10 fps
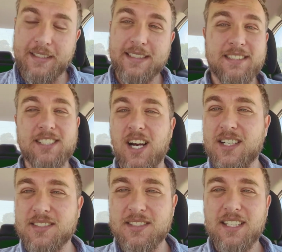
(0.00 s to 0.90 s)

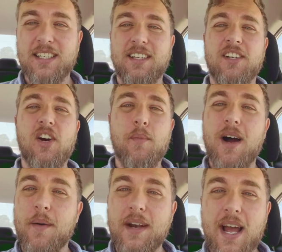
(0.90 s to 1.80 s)
sucks, you know, but
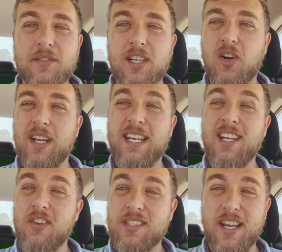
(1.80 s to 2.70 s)
I'm gonna have to go get
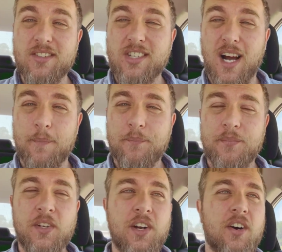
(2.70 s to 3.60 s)
another sales job,
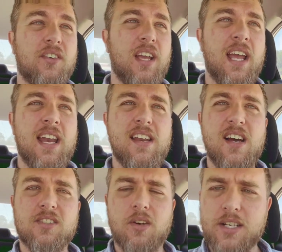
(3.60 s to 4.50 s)
you know? And
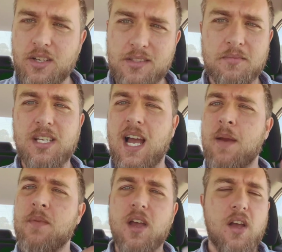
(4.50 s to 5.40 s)
so I took some
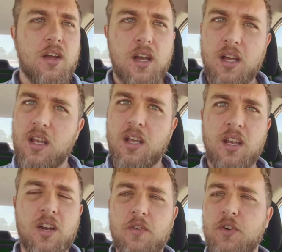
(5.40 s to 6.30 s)
time,
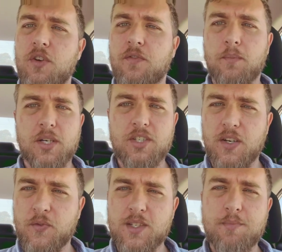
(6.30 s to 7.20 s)
interviewed a bunch of
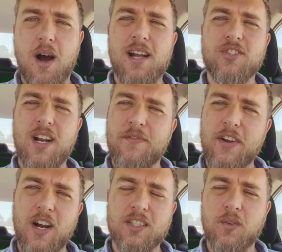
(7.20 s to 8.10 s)
different spots, trying to
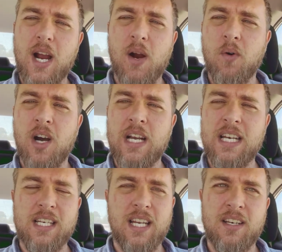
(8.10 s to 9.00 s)
figure out the right one.
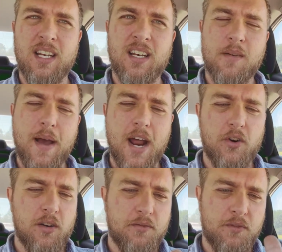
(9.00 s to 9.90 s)
And in a
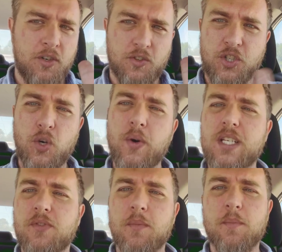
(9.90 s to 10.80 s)
matter of, you know, 2
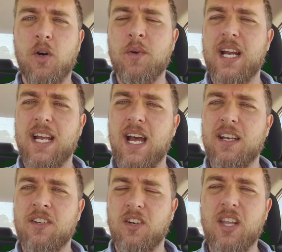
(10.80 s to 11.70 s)
weeks from the moment I
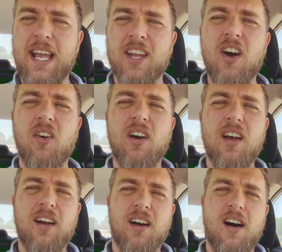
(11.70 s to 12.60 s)
got, you know, let go,
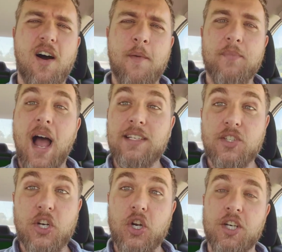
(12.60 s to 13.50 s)
I
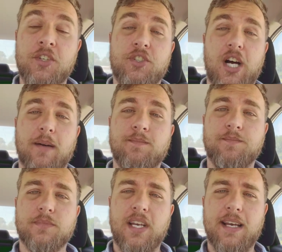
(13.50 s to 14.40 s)
secured a new job,
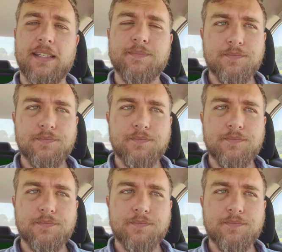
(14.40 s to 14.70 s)
okay?